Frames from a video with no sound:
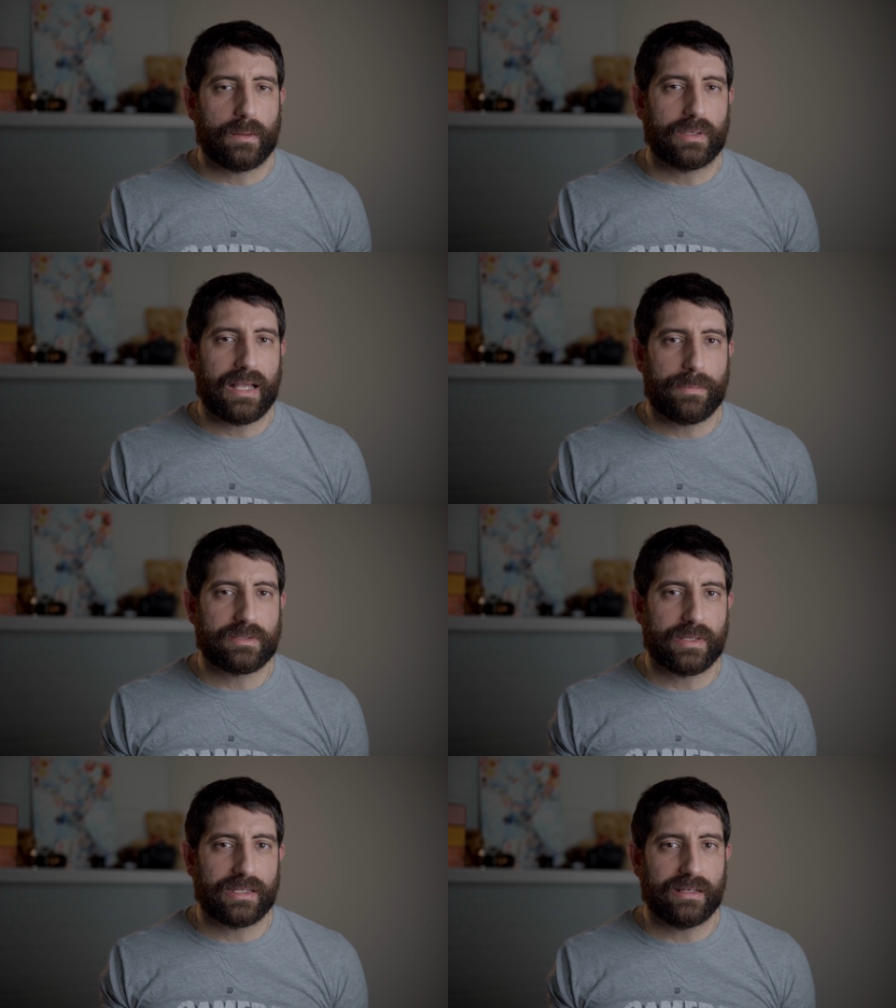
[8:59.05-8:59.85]
What
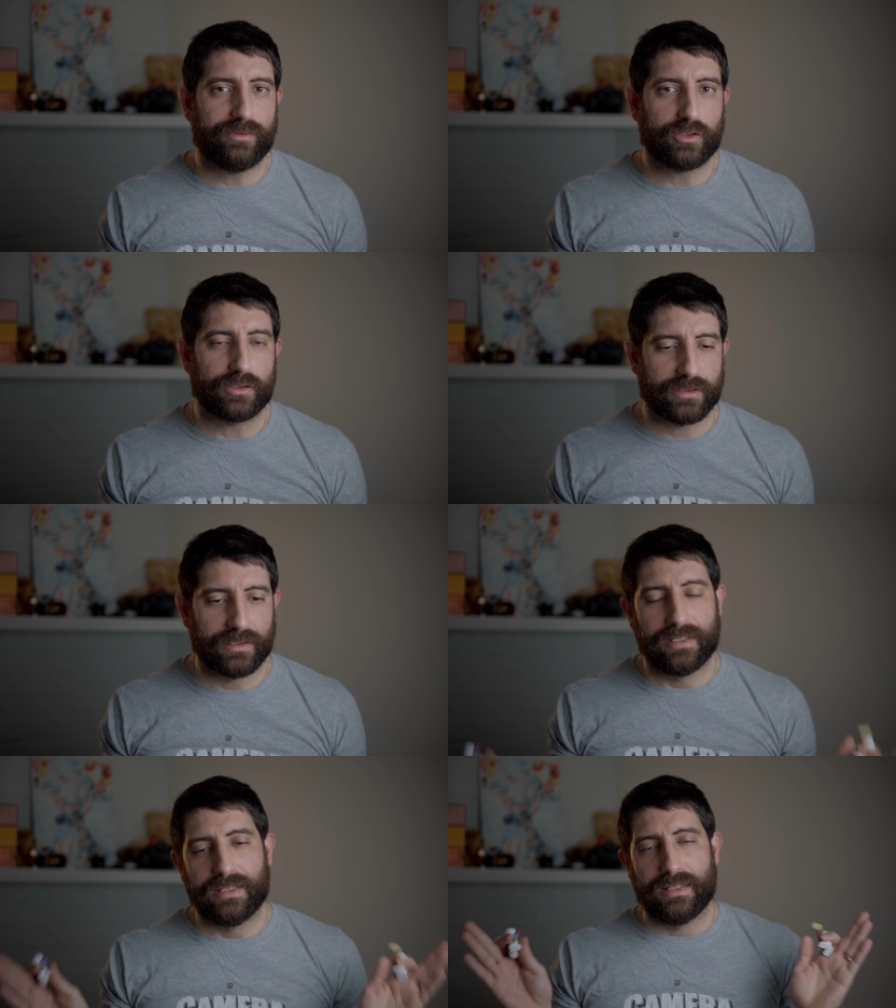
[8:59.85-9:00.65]
happens with the telephotos?
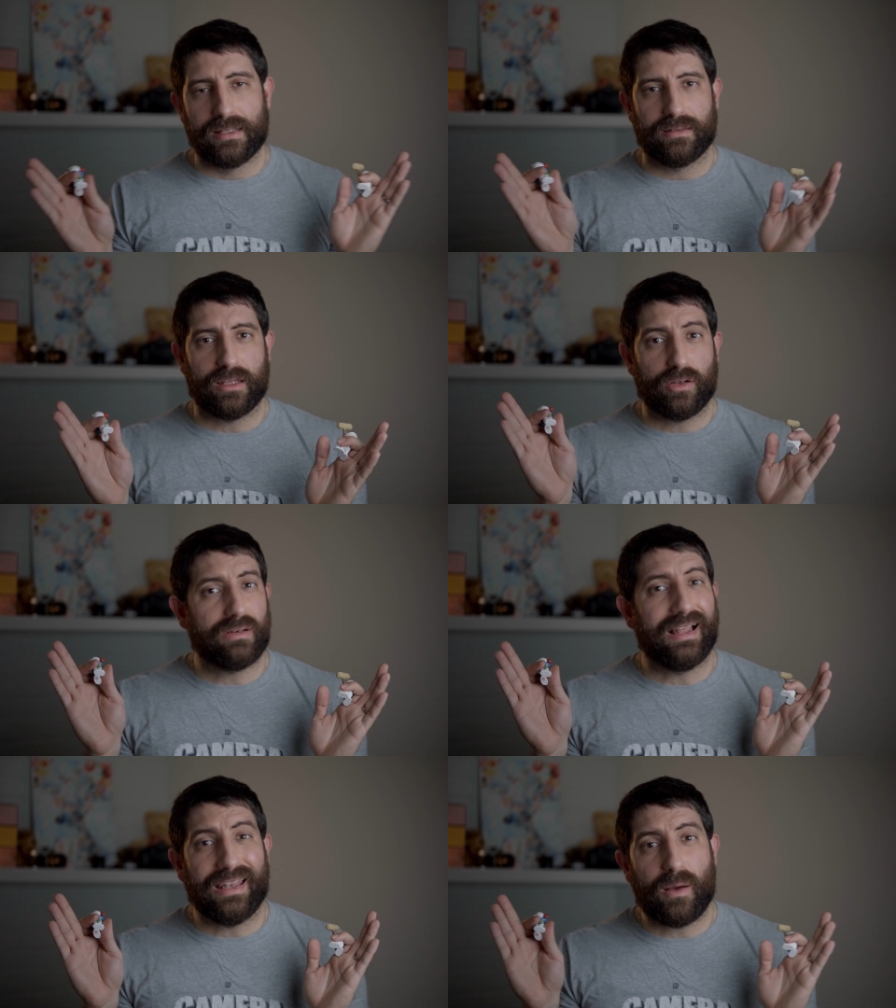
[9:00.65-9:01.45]
They
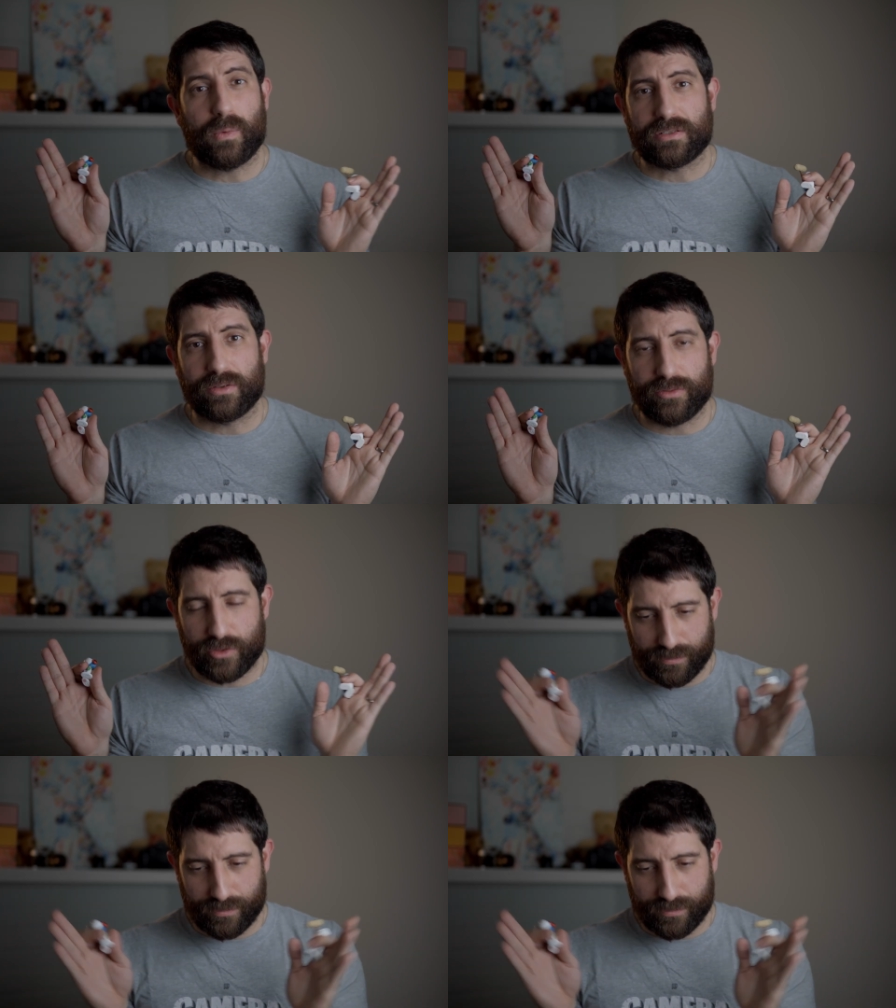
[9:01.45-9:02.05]
don't allow us to